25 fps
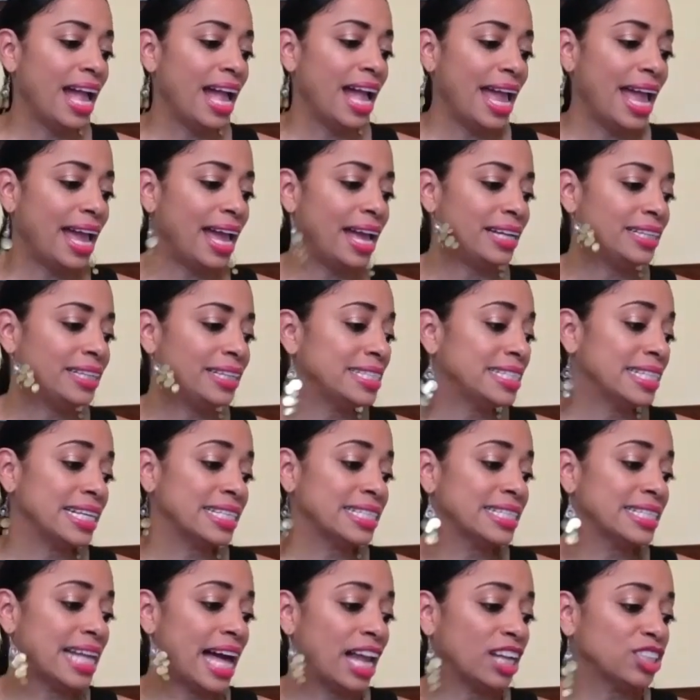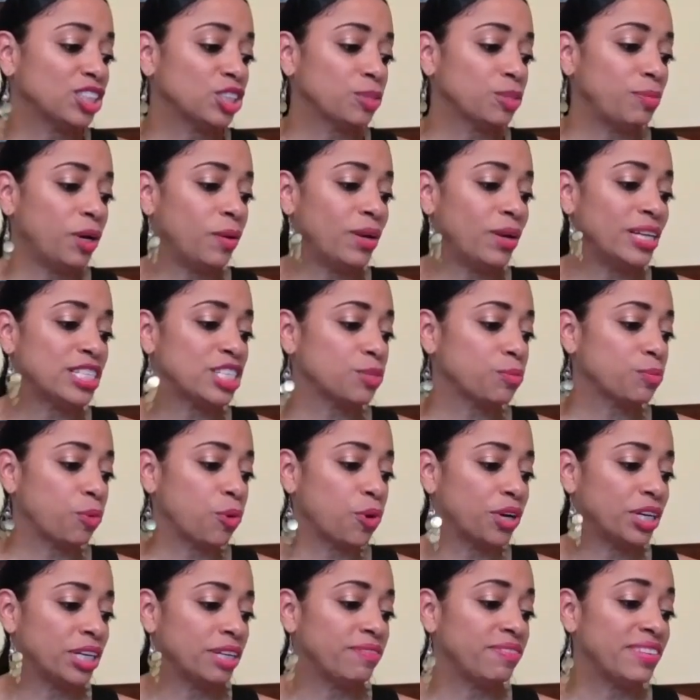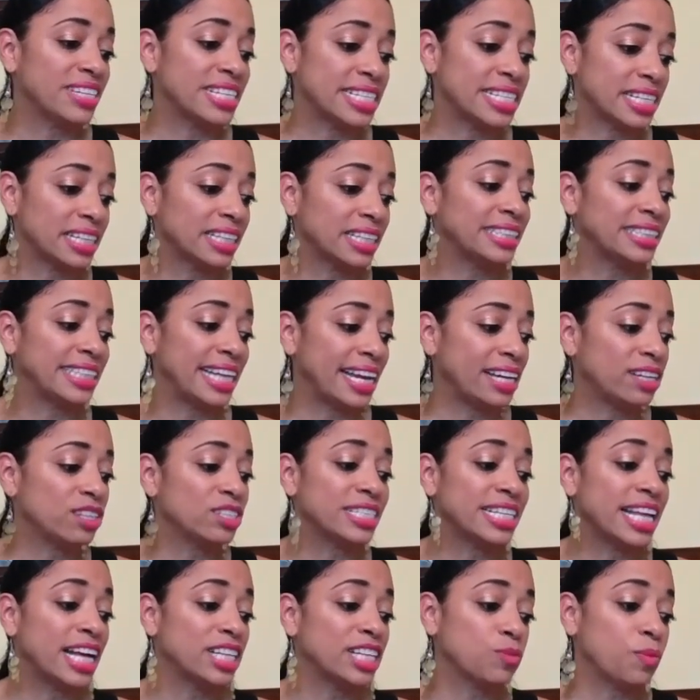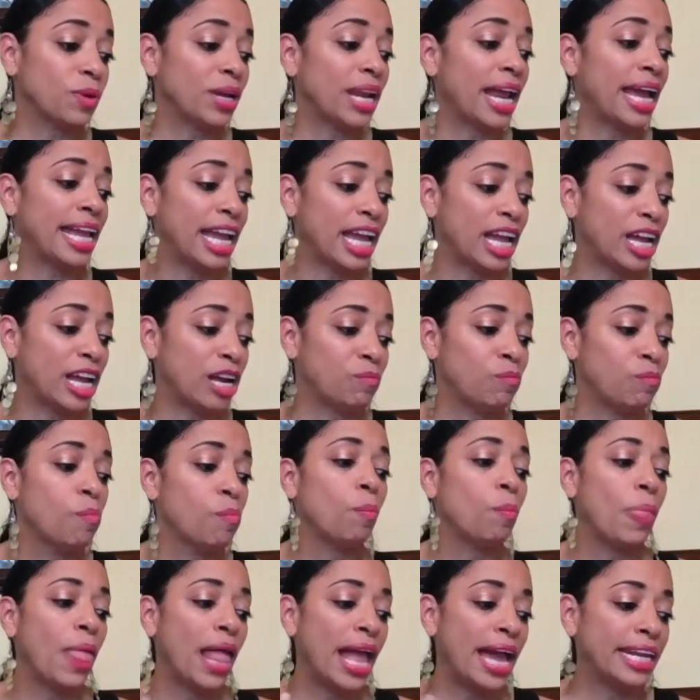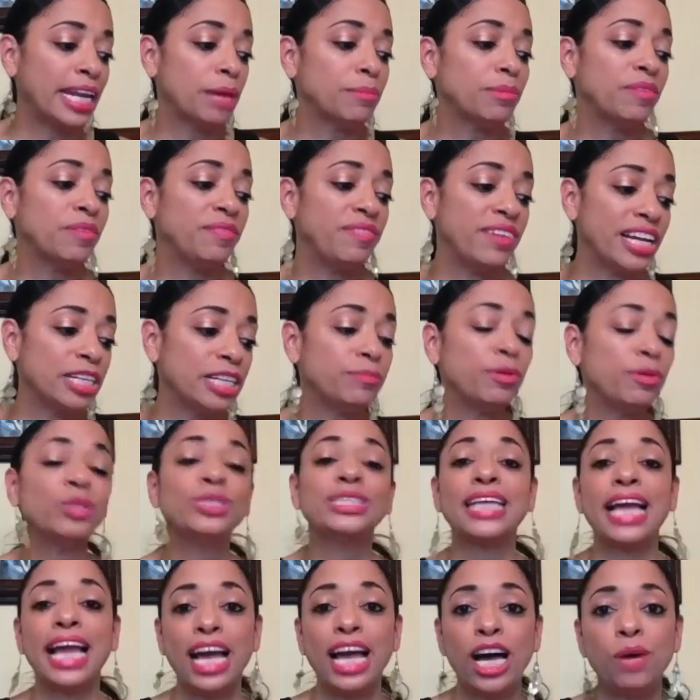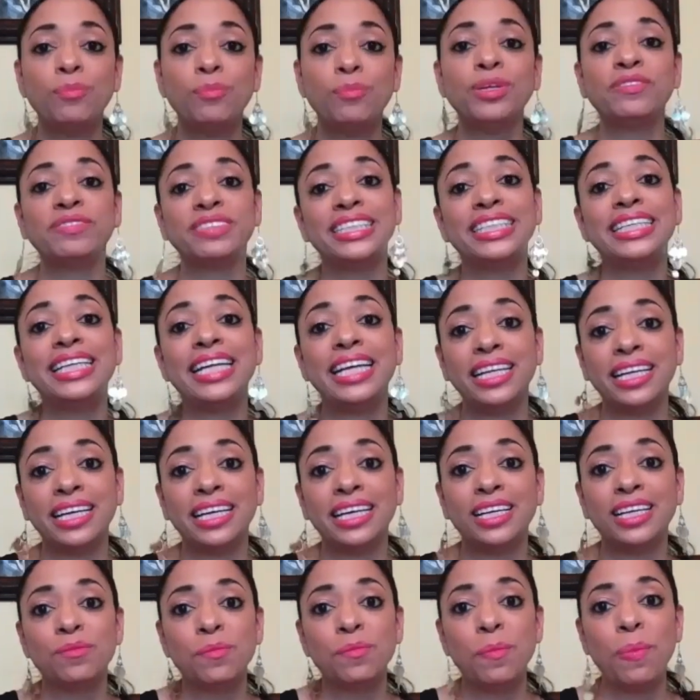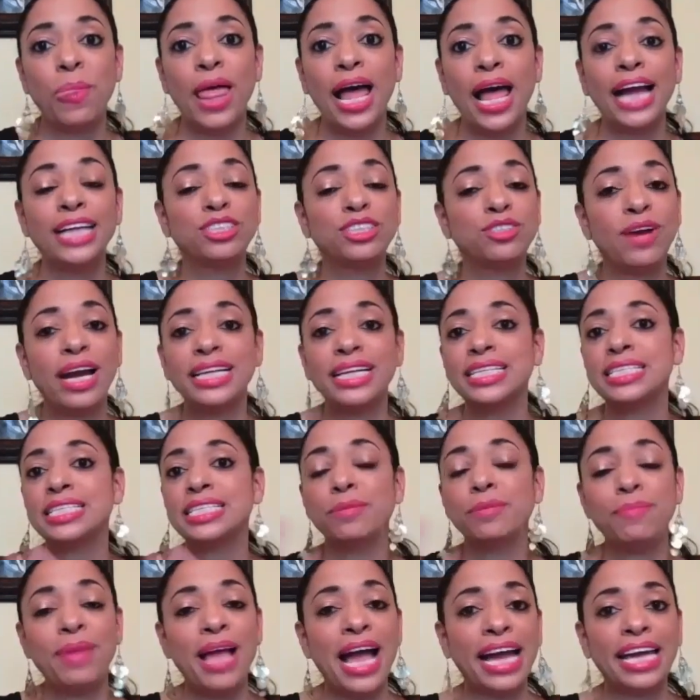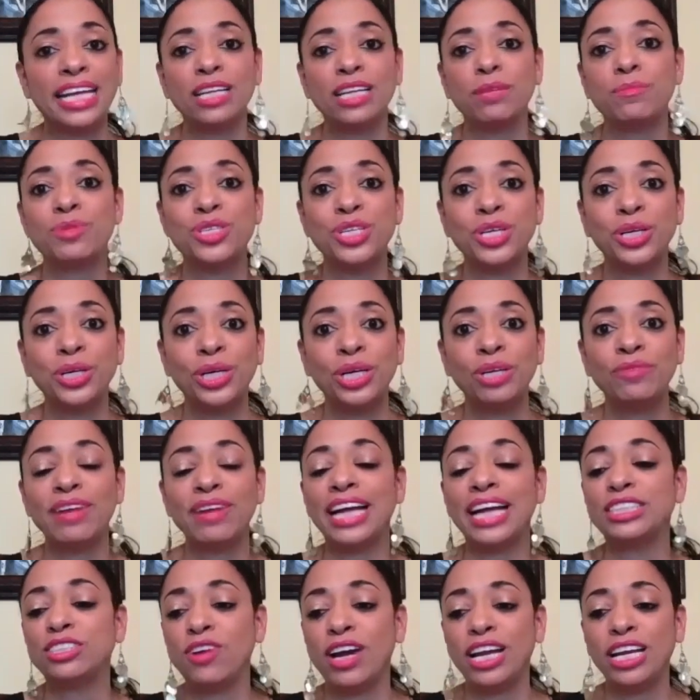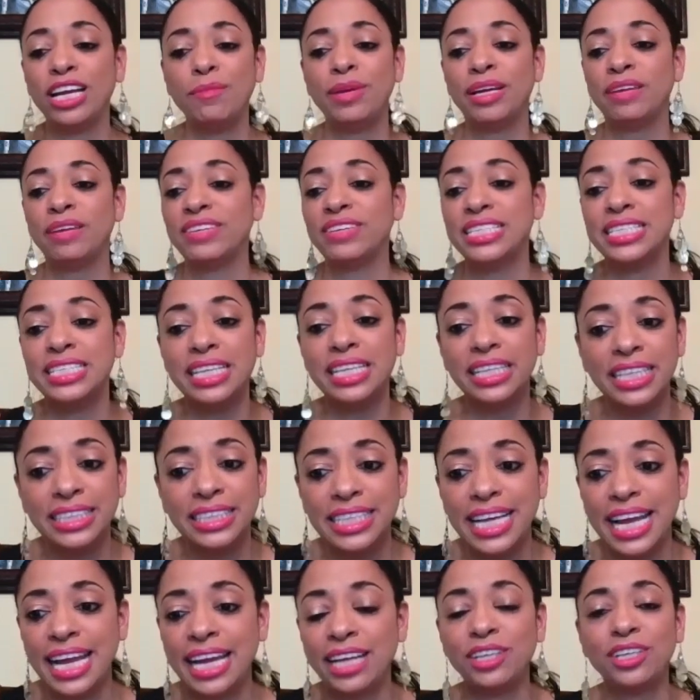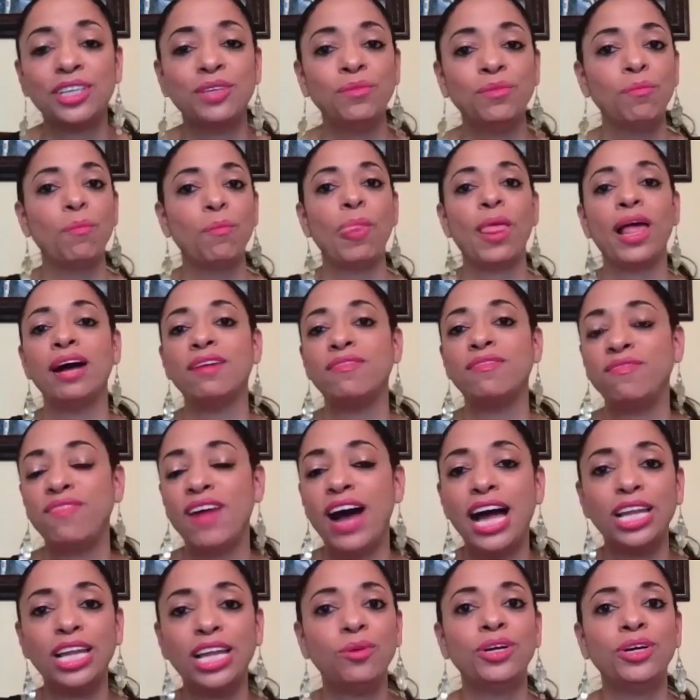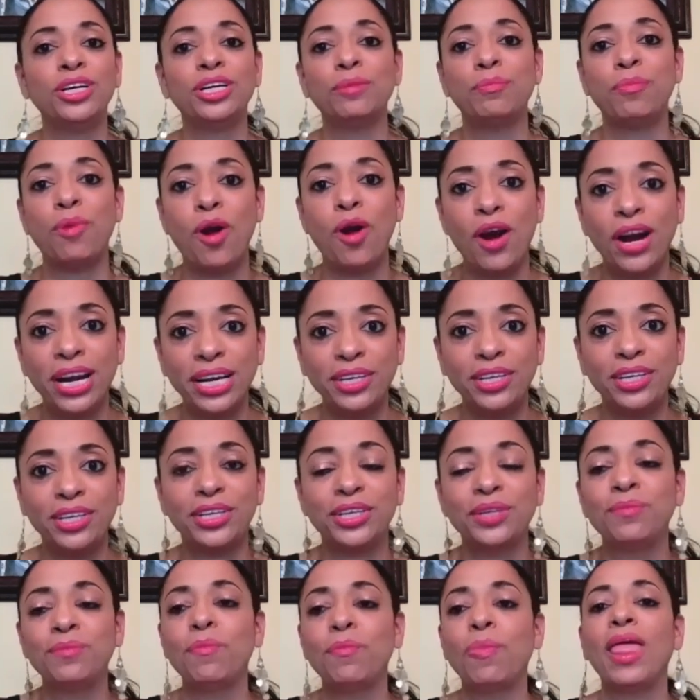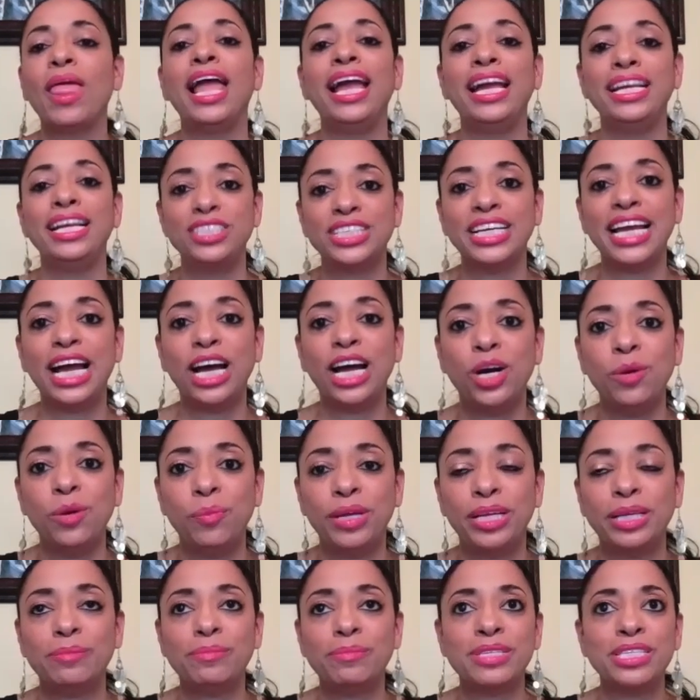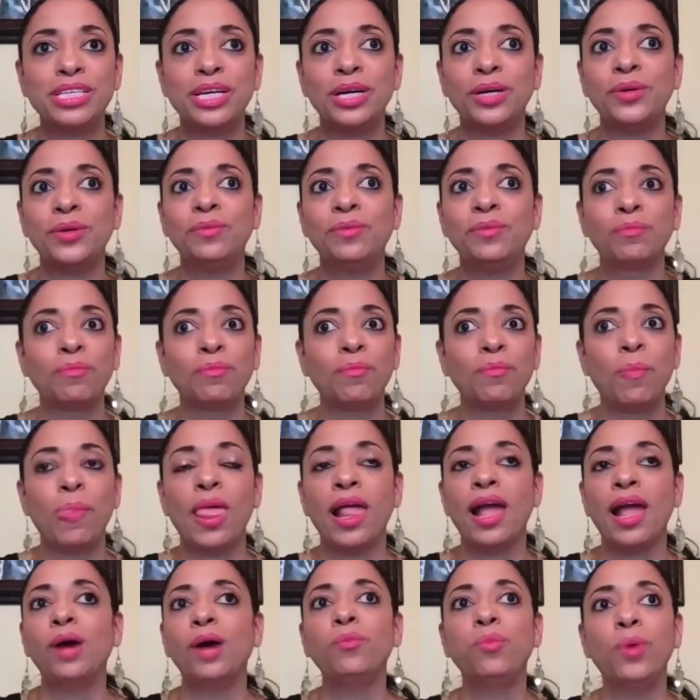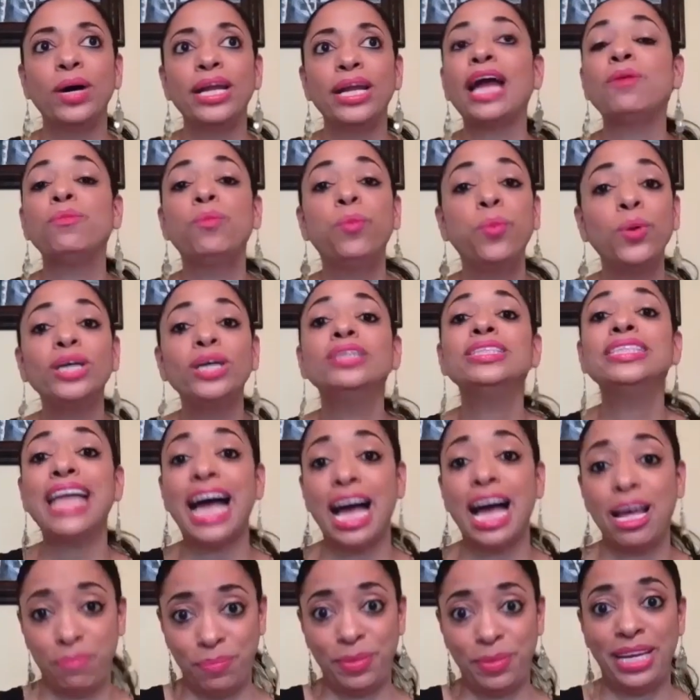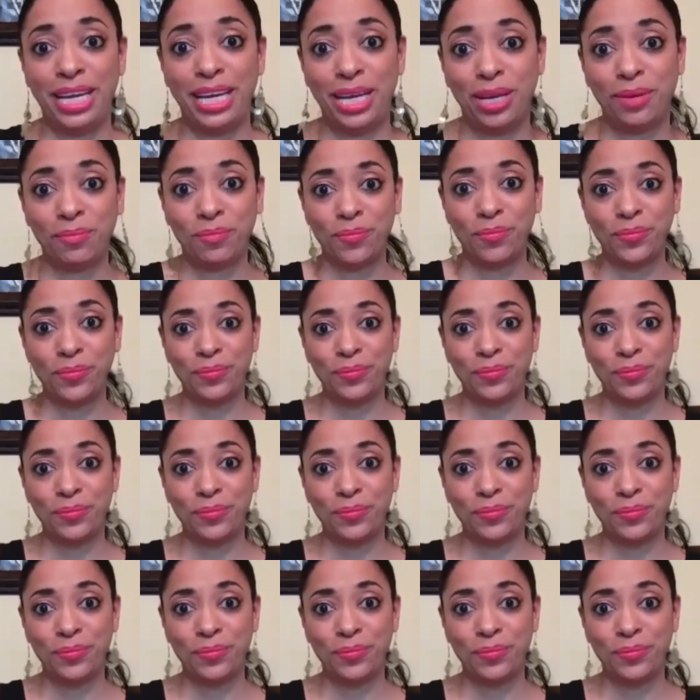And it says knowledgeable and supportive facilitators. That's what I am. And I'm available to help if needed. I try to sit back and observe. I try to be a facilitator, a follower, a partner, and to help him. So what I will not be,